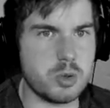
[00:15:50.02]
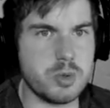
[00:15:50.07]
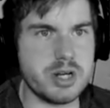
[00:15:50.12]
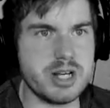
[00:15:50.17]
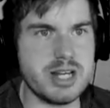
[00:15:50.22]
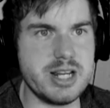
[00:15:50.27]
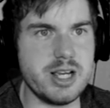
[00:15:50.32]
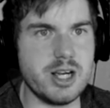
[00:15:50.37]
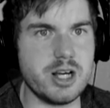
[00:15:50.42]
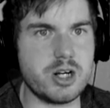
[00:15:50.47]
we
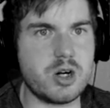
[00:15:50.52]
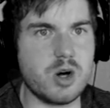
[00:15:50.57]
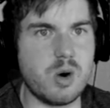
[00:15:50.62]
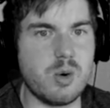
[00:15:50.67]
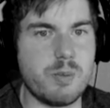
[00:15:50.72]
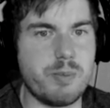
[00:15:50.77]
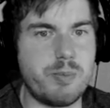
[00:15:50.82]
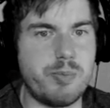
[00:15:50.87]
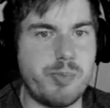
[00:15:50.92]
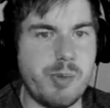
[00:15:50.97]
need to
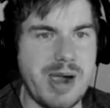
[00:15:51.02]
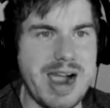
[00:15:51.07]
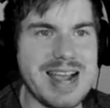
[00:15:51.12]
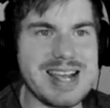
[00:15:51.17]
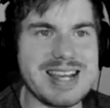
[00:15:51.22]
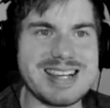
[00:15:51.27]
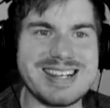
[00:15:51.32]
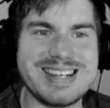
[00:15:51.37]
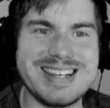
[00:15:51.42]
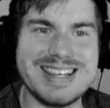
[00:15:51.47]
go back
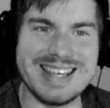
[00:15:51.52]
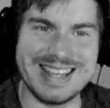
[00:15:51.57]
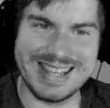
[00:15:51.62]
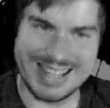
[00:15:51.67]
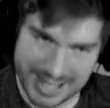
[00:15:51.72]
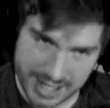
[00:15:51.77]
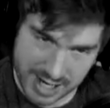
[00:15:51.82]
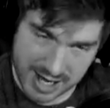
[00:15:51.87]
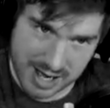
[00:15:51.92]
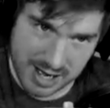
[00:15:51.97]

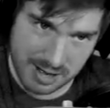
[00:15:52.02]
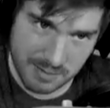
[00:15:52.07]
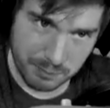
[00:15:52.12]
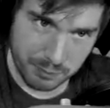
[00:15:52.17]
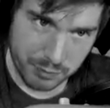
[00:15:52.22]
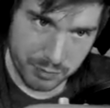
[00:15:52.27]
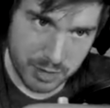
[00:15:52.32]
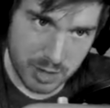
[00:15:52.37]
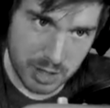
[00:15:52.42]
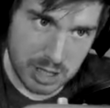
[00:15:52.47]
here.
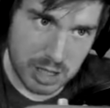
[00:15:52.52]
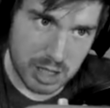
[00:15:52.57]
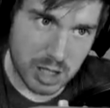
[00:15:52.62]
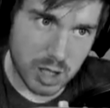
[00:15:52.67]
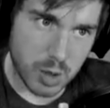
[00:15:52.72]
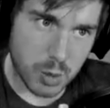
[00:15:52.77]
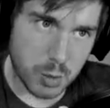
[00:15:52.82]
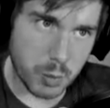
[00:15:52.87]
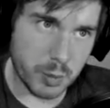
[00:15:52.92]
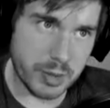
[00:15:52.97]

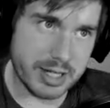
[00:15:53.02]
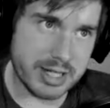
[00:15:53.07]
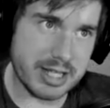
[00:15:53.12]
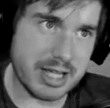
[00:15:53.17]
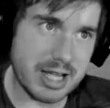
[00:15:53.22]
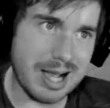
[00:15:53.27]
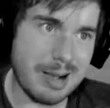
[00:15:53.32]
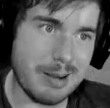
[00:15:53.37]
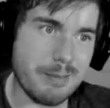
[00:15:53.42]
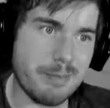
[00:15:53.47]
We
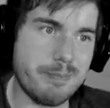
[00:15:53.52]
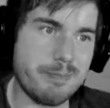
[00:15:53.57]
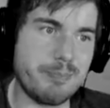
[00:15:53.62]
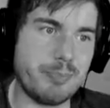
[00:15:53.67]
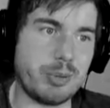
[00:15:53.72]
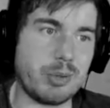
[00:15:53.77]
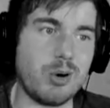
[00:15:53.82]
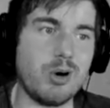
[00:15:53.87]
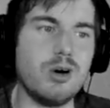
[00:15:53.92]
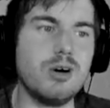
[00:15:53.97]
need to
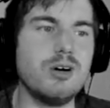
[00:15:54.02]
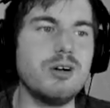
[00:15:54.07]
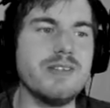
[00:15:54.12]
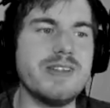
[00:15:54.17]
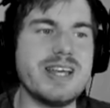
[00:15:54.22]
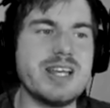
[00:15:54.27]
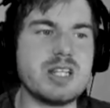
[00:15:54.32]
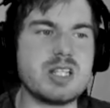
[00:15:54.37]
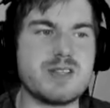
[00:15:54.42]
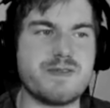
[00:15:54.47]
pull
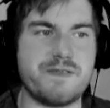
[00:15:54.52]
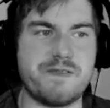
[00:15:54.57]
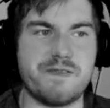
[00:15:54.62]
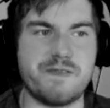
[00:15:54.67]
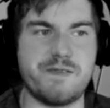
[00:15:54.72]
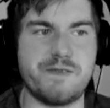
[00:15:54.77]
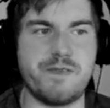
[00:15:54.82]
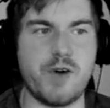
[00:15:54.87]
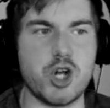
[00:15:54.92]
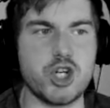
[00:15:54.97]
this
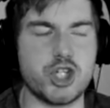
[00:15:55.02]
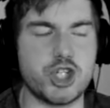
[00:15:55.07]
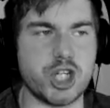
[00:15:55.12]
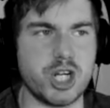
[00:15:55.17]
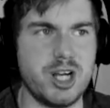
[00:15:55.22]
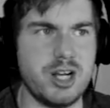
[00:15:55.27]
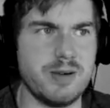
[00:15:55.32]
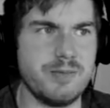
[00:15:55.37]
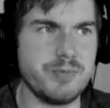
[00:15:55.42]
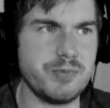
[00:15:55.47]

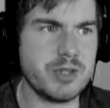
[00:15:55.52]
fudger